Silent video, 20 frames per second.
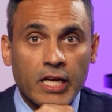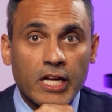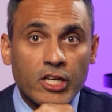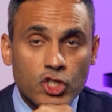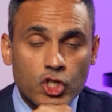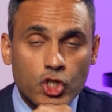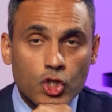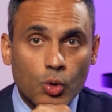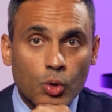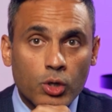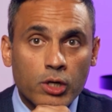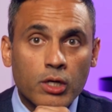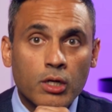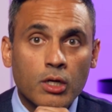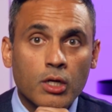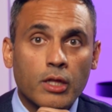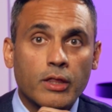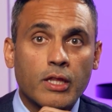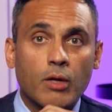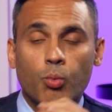Ensure
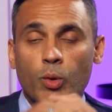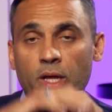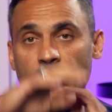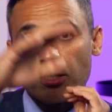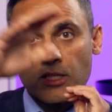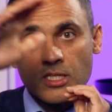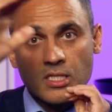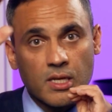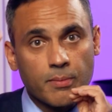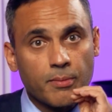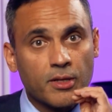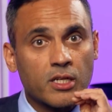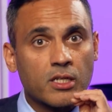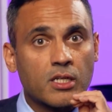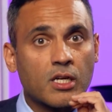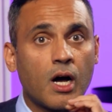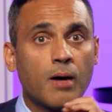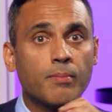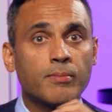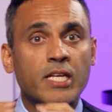that when the
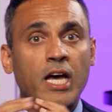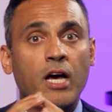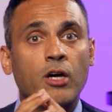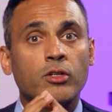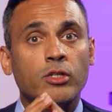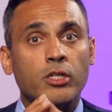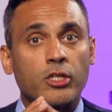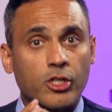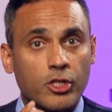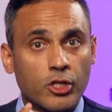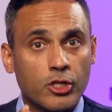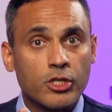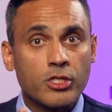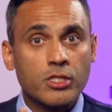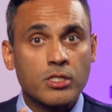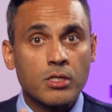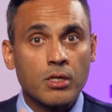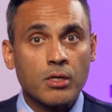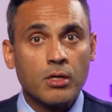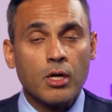stimulant come down
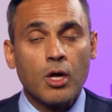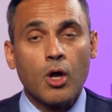occurs,